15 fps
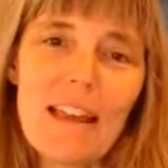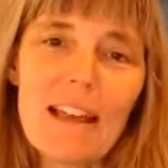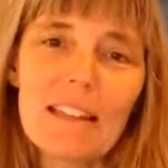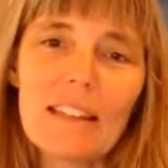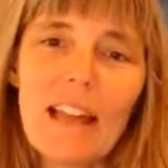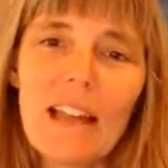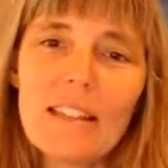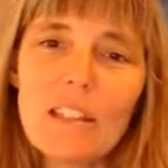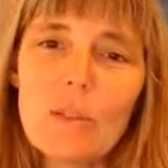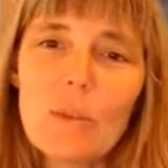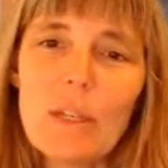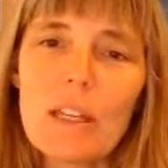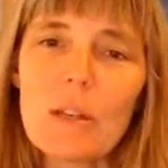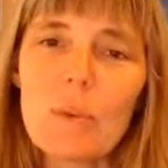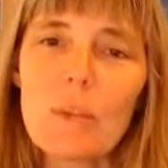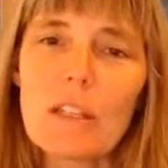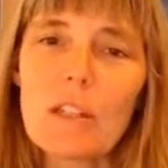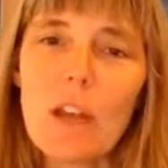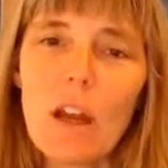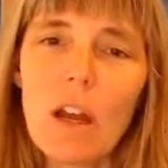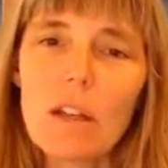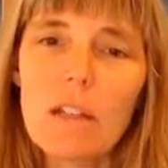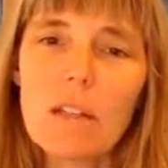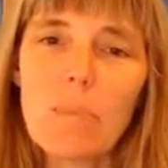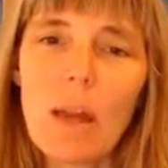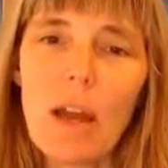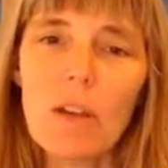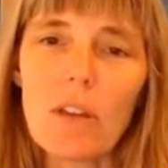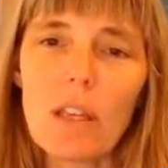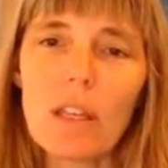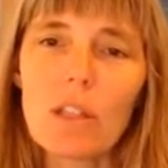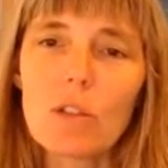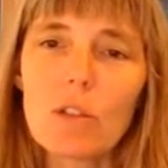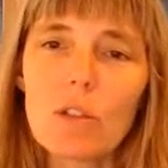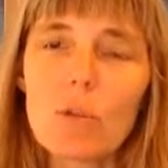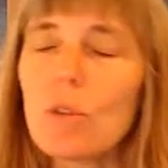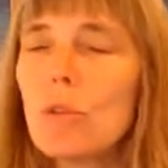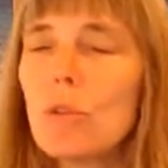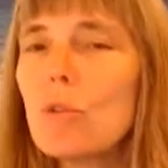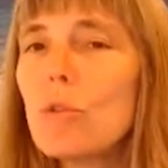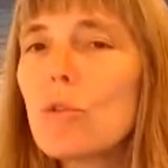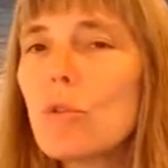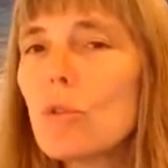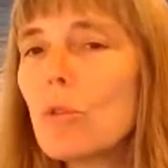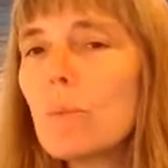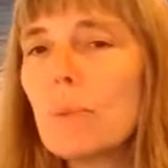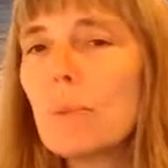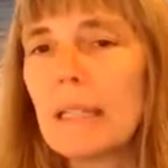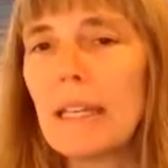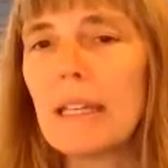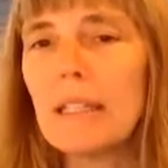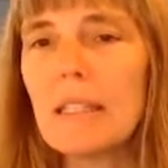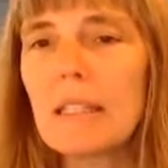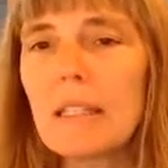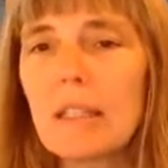Last week, we talked about getting to a neutral place